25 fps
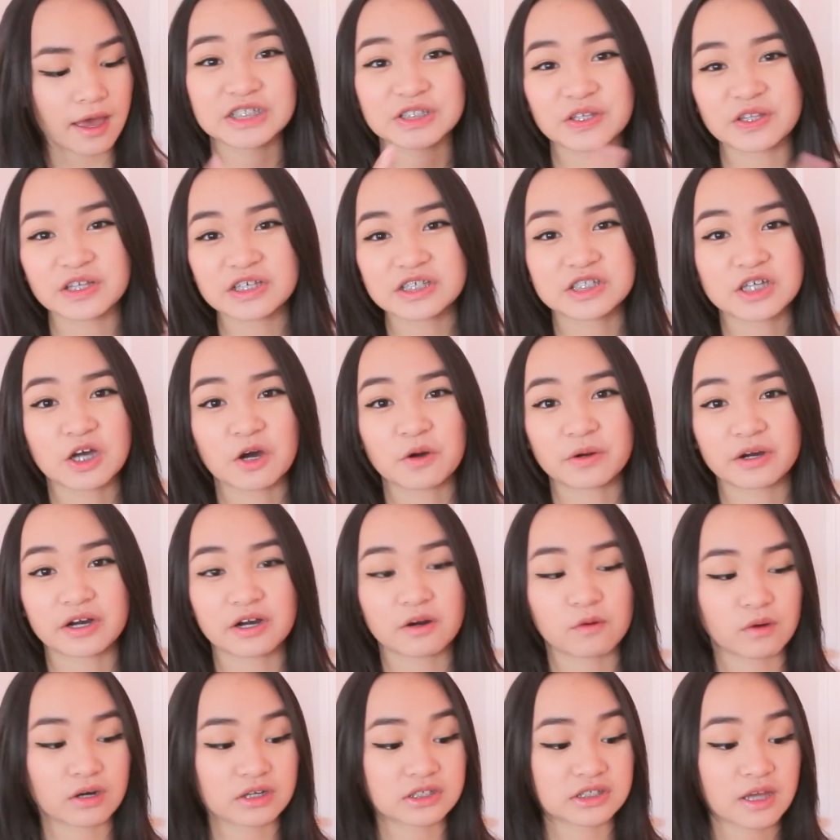So this
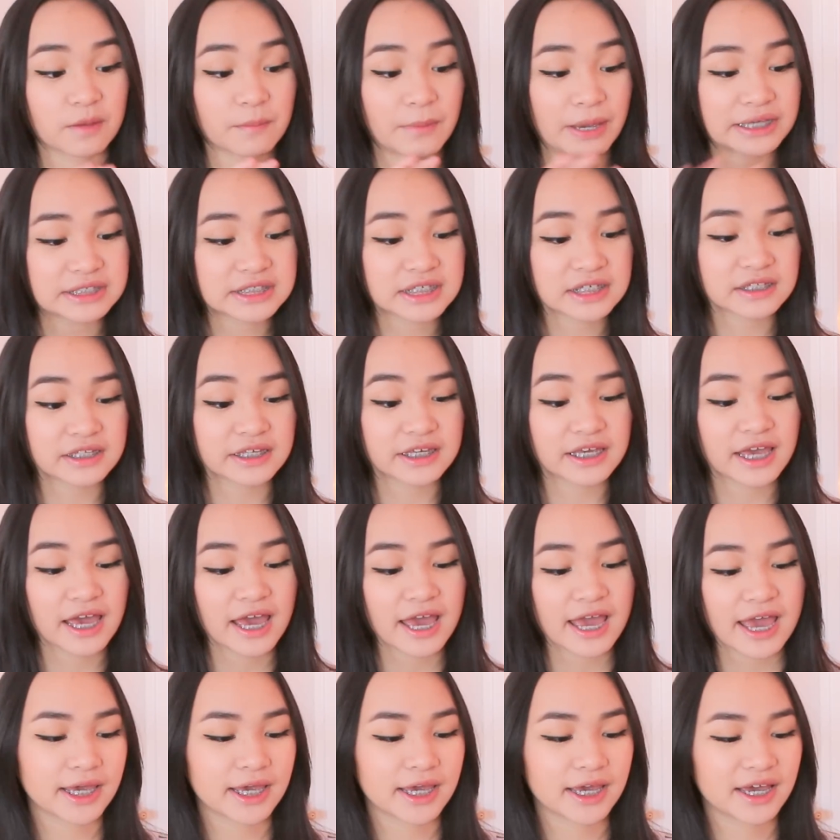toner works amazingly,
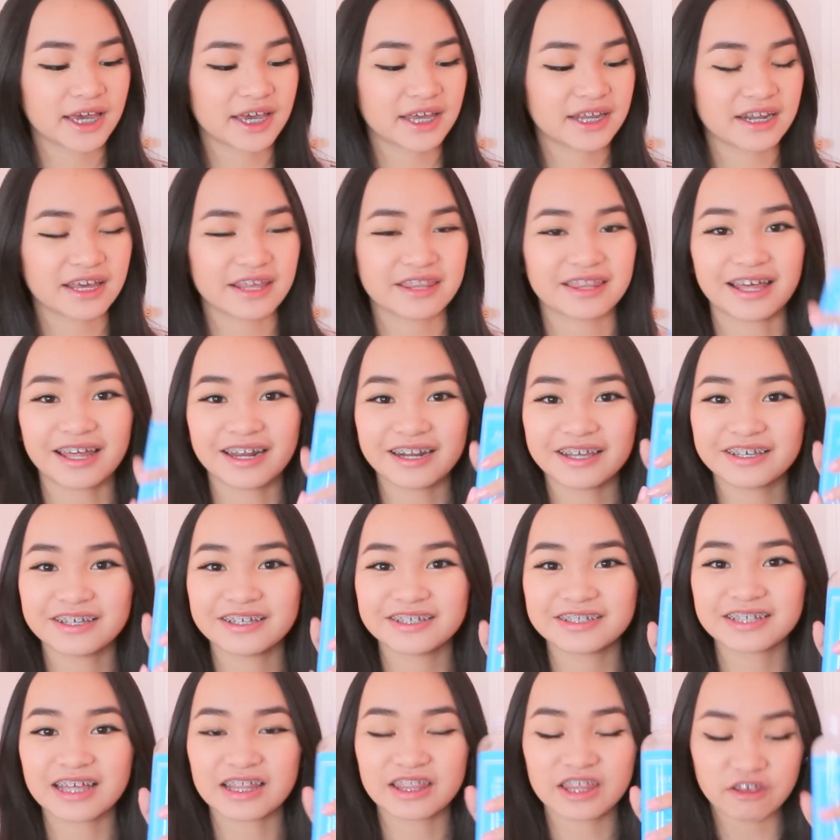and that
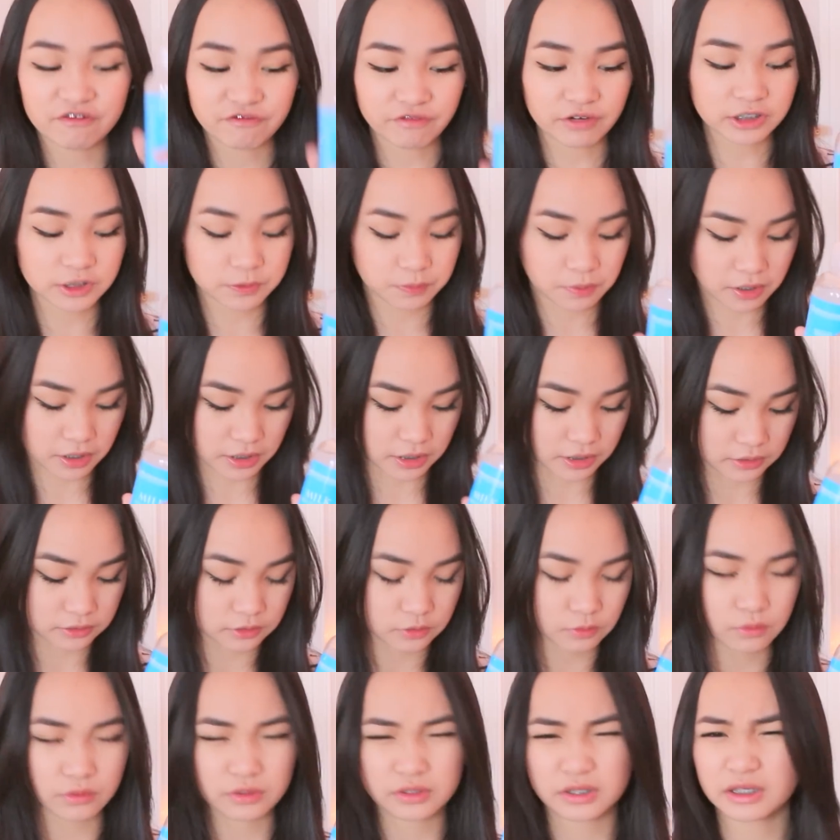is the first
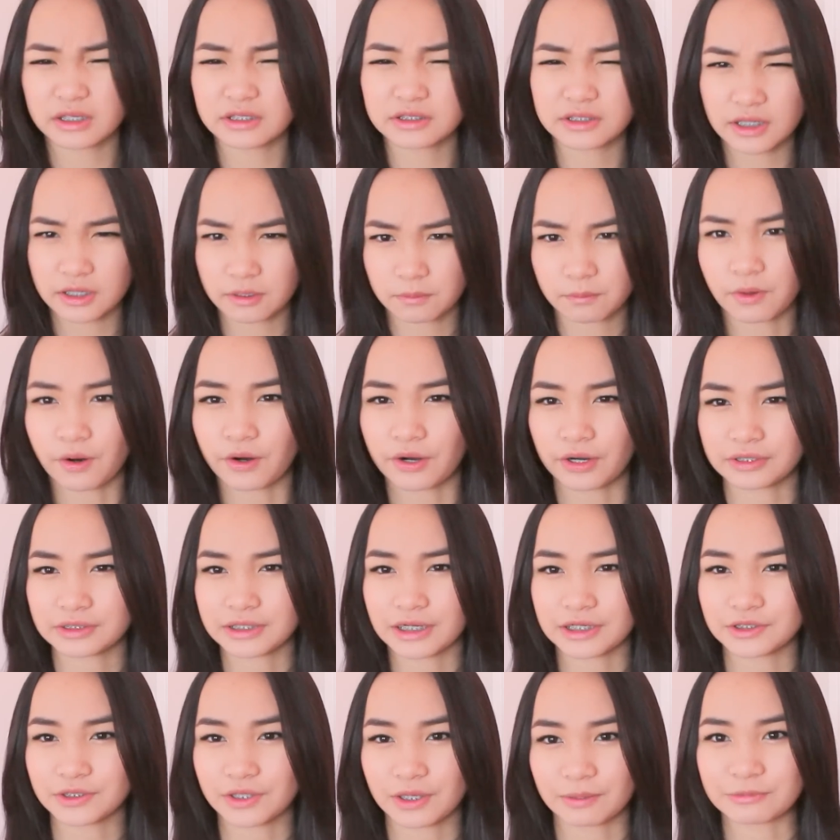product, or the second product
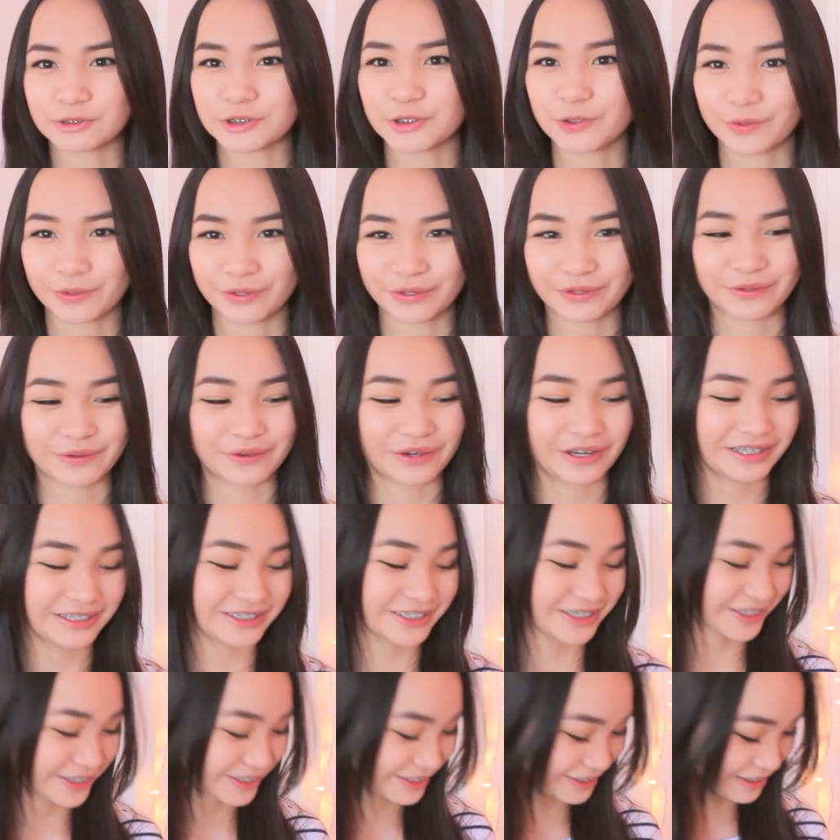actually, I'm showing you guys.